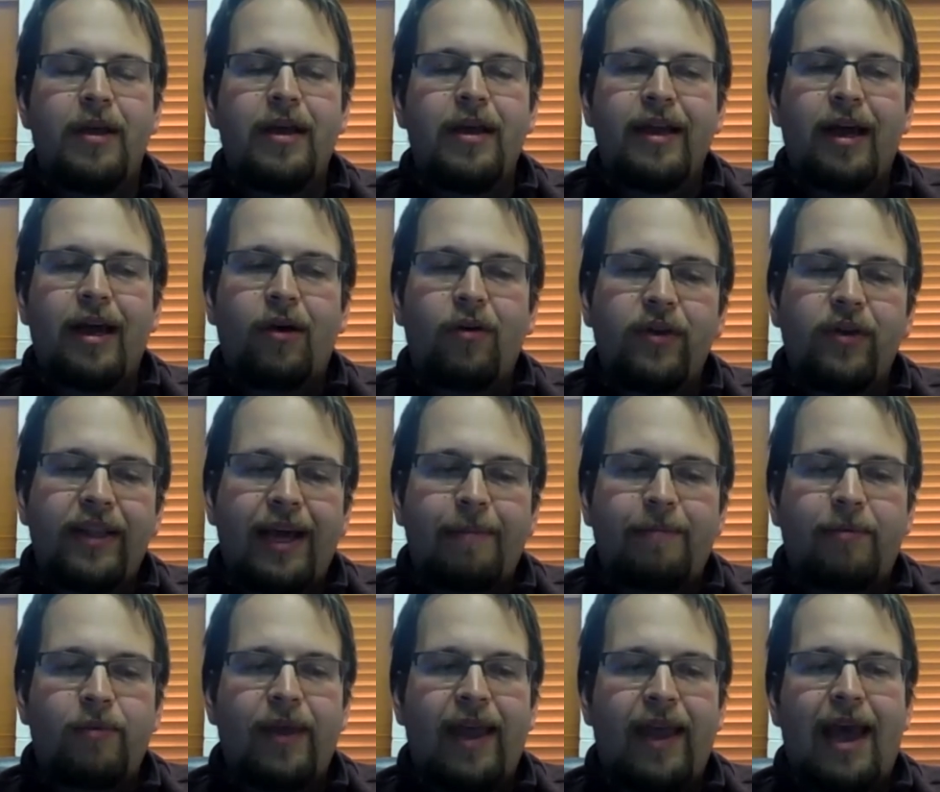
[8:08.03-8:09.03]
Not only that,
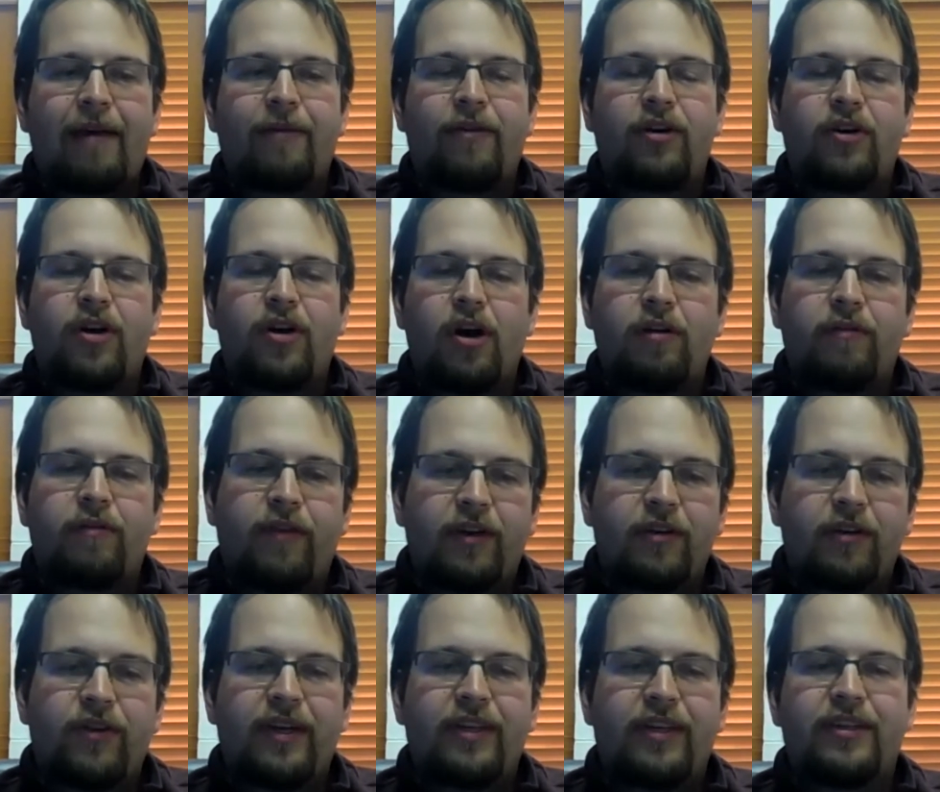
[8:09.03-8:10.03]
but we have our card
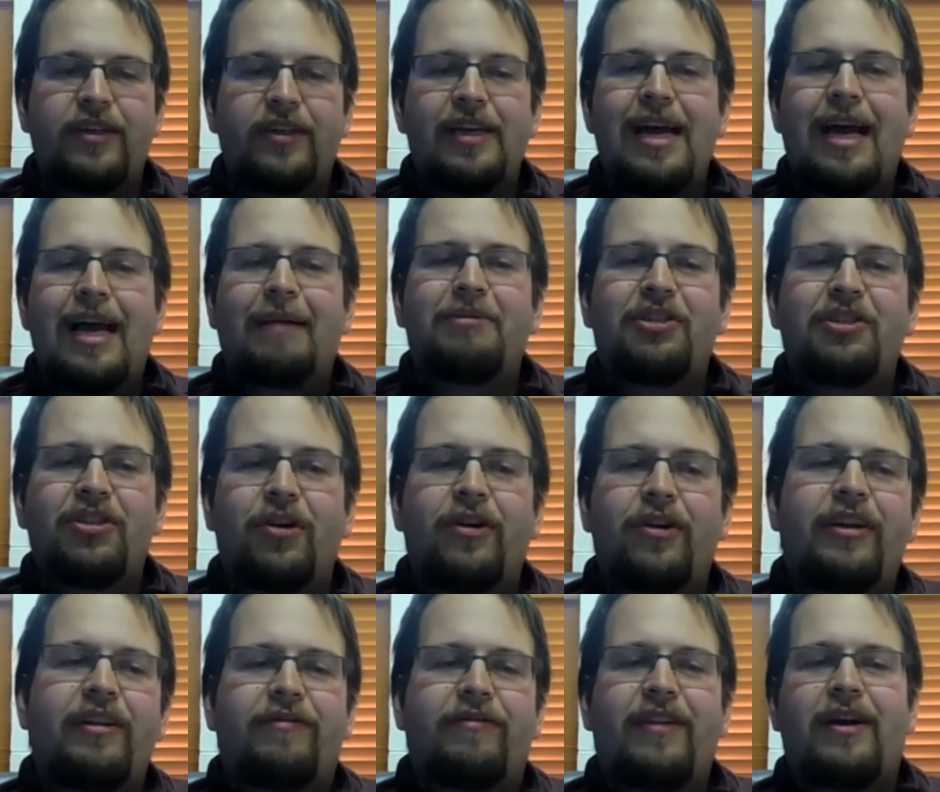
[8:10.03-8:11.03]
fundraiser. Sorry
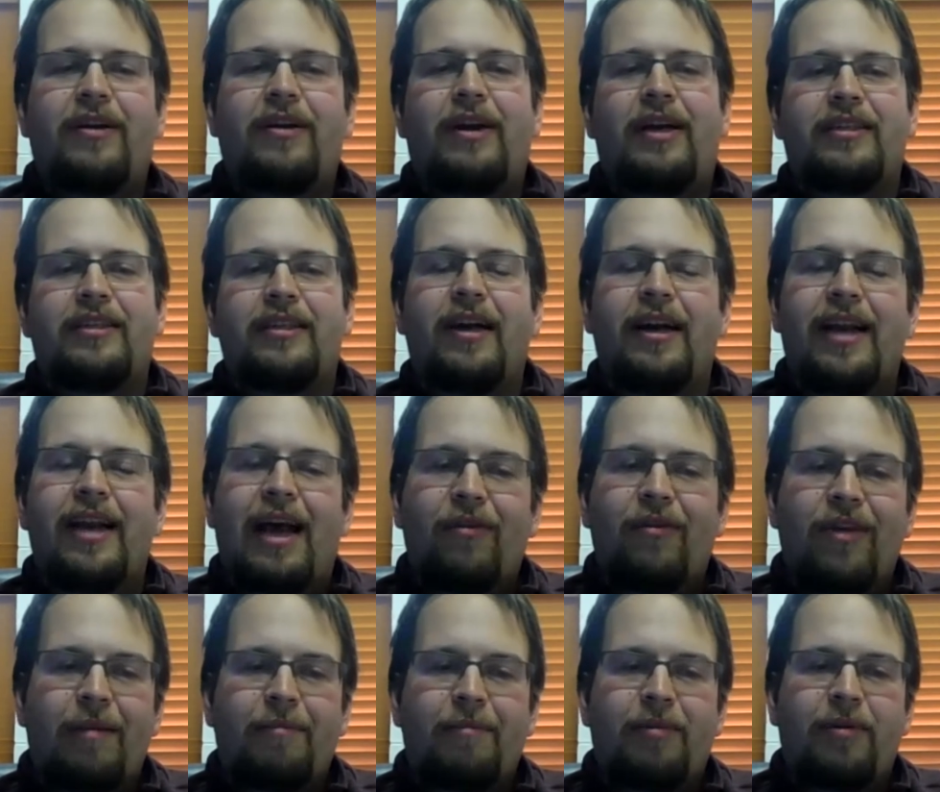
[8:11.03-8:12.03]
the flyer hasn't gone out
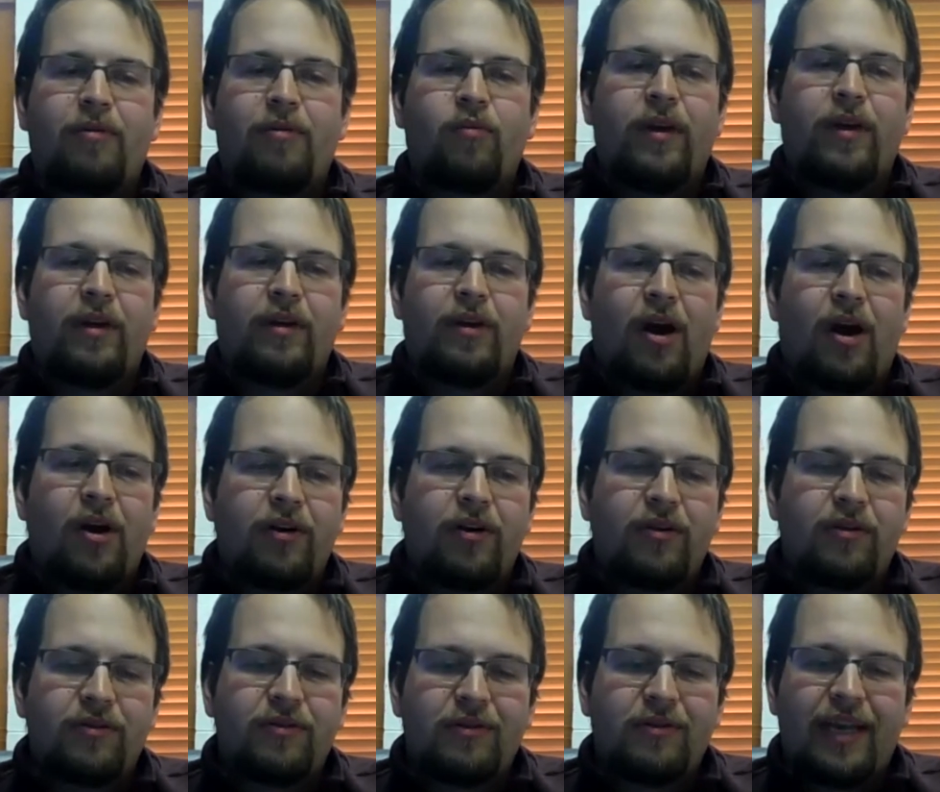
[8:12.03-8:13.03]
yet, but we
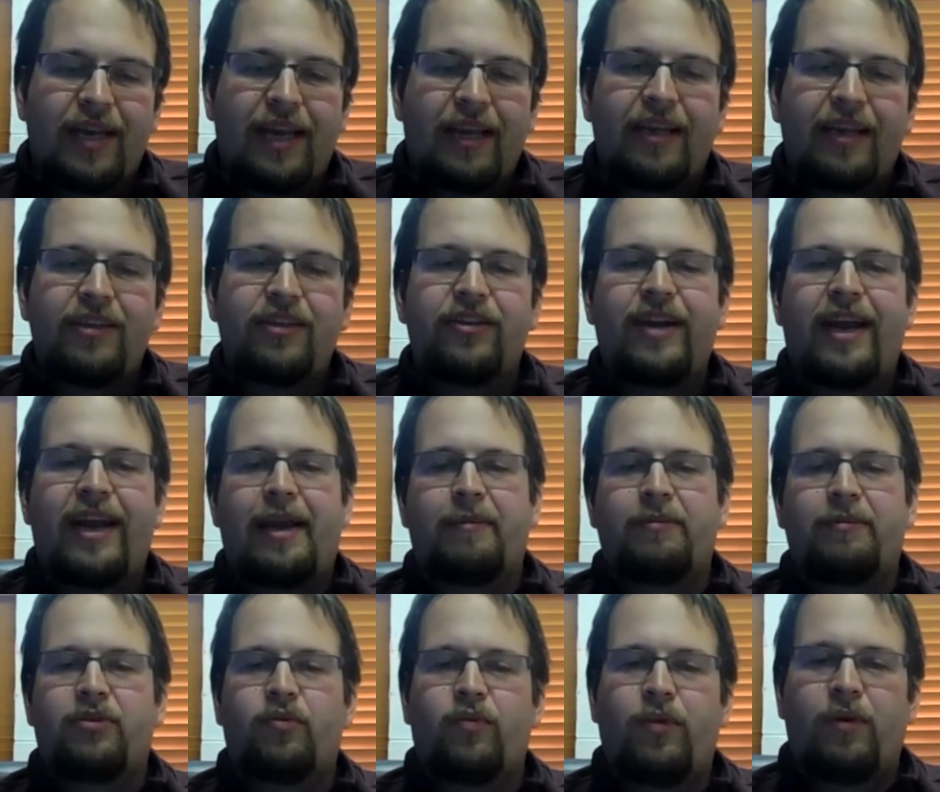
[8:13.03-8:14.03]
are taking your
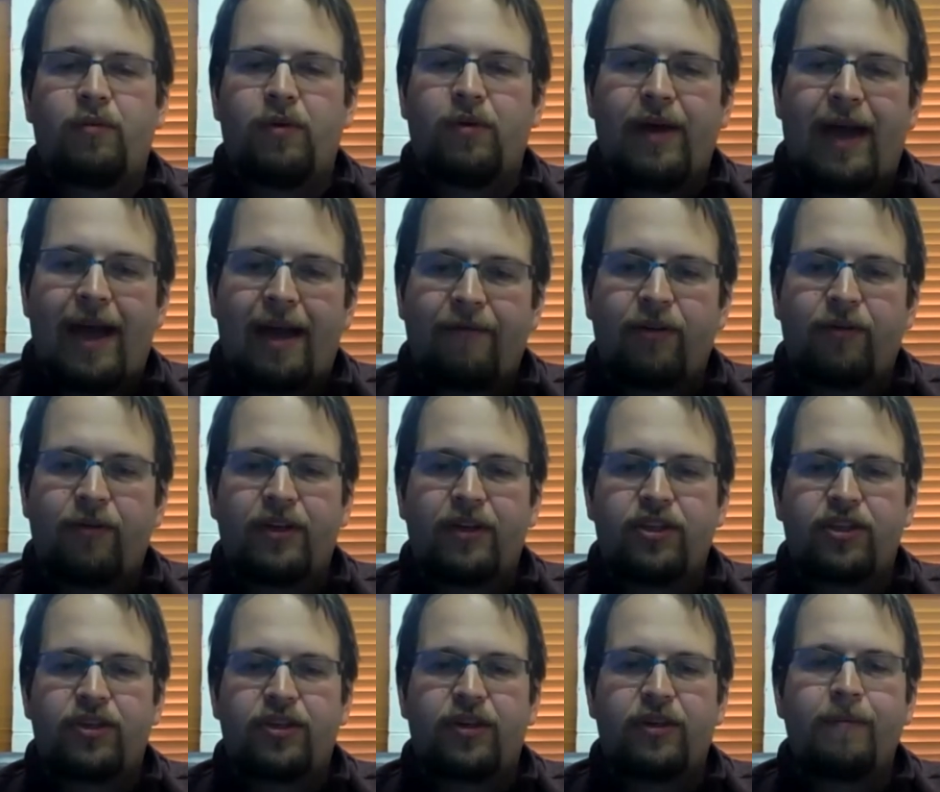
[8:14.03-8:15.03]
names. We will have you
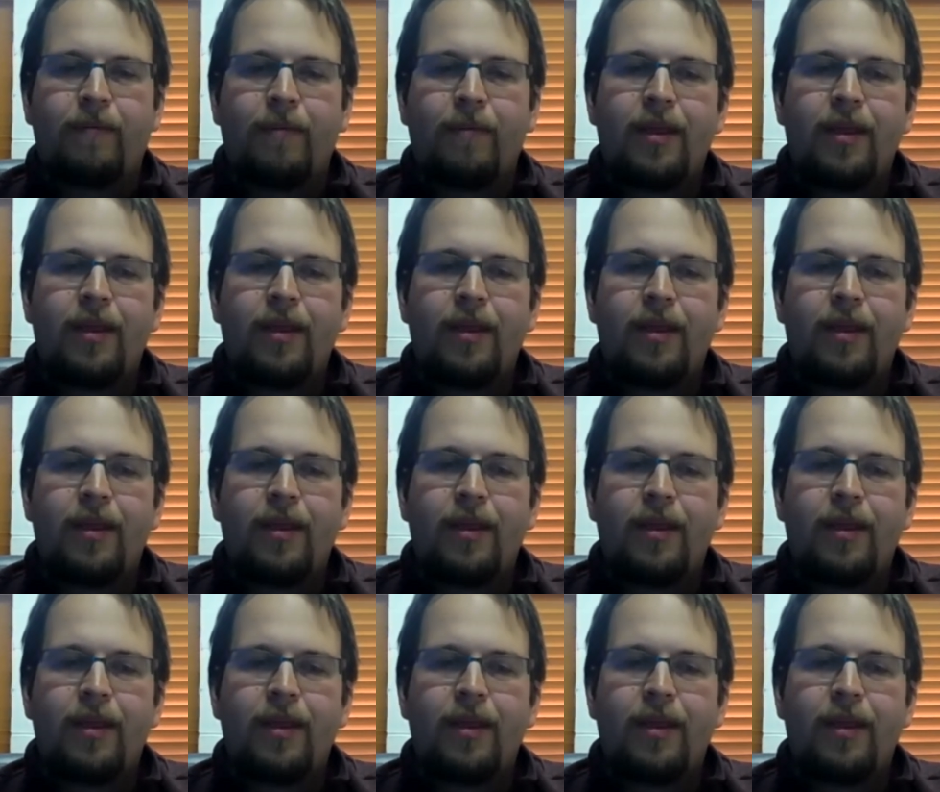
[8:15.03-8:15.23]
registered.